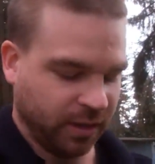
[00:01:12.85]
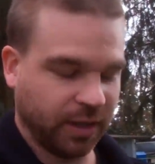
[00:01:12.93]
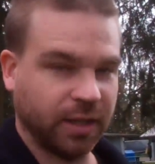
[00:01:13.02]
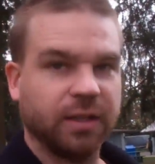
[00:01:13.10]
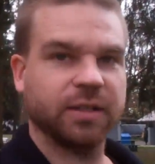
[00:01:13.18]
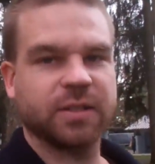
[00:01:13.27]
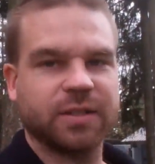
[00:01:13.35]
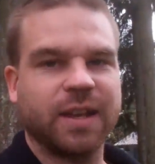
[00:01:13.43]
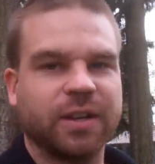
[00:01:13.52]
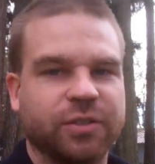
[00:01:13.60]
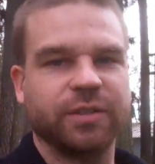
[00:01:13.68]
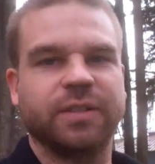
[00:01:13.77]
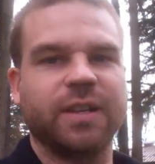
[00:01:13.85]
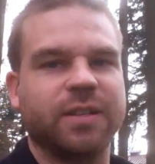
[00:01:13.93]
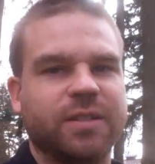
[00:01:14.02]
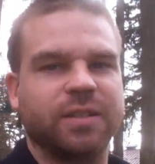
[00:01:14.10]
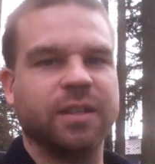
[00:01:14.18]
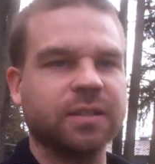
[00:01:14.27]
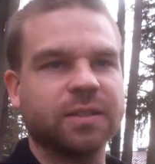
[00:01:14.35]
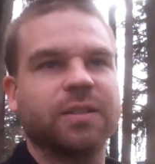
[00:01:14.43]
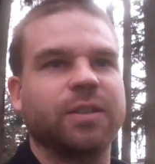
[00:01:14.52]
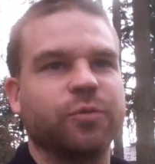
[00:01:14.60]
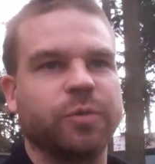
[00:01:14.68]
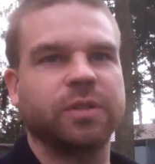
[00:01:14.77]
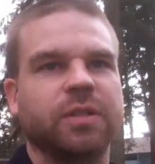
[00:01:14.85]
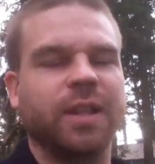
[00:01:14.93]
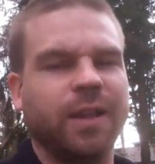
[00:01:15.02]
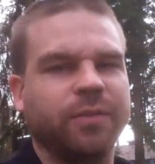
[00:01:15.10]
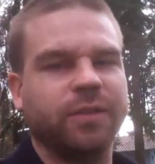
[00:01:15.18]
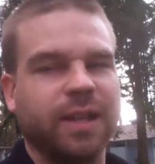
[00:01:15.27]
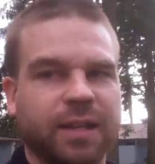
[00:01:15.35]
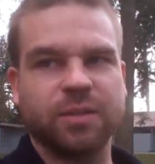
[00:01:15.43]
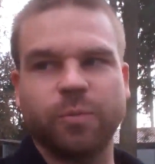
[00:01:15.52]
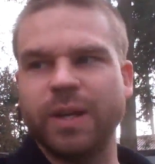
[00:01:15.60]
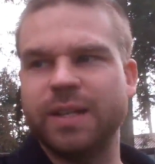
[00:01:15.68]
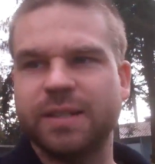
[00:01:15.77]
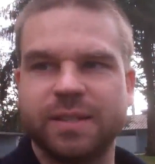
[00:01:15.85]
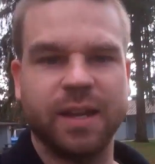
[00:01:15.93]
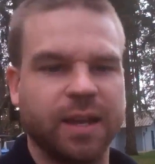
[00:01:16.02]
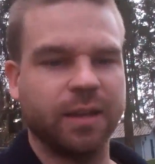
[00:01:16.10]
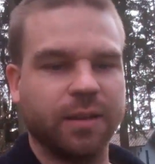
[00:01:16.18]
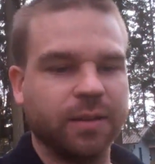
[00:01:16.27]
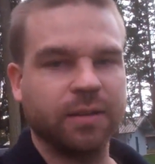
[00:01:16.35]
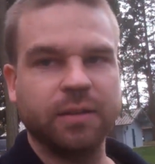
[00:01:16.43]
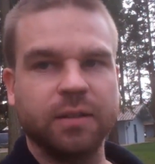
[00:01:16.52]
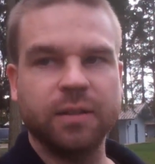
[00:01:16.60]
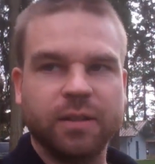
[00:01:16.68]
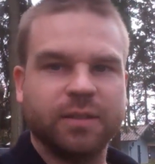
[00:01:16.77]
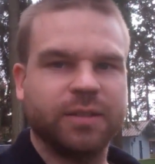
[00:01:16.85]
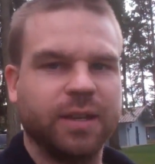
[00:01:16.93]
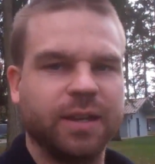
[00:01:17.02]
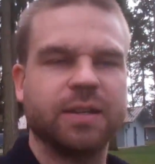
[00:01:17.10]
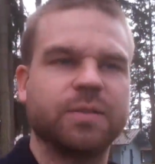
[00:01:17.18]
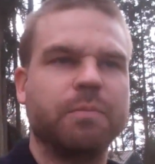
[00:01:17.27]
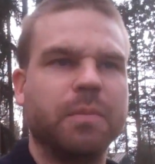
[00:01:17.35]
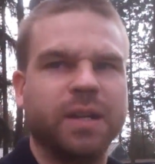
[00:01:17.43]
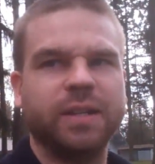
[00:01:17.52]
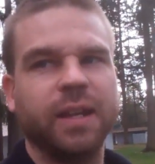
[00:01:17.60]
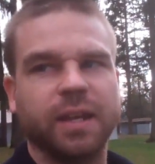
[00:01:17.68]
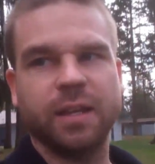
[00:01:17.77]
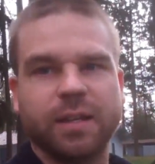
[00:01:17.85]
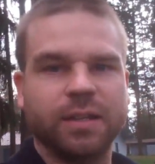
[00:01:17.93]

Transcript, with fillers: And this is actually day six because we left last Wednesday. Today is Monday.